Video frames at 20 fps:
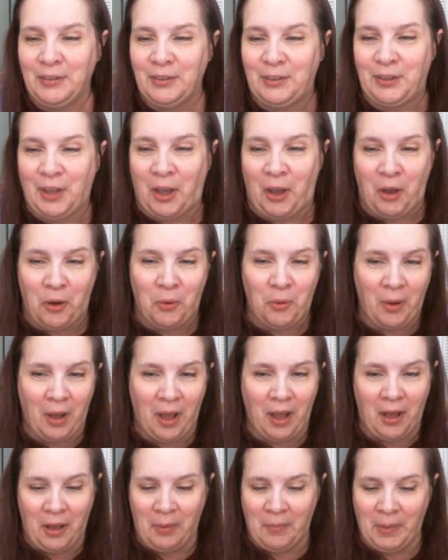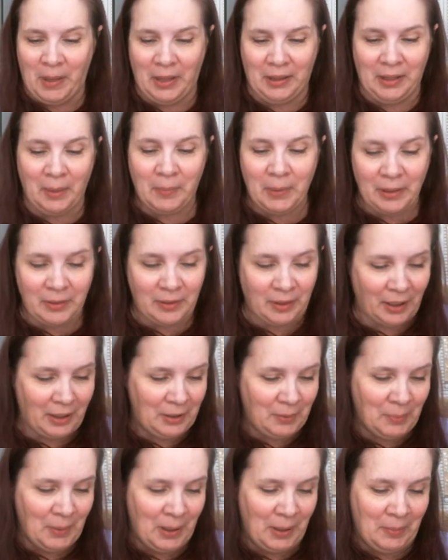So um, let me tell
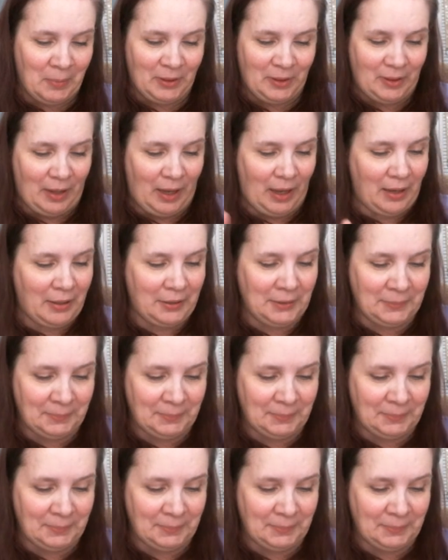you my mistake.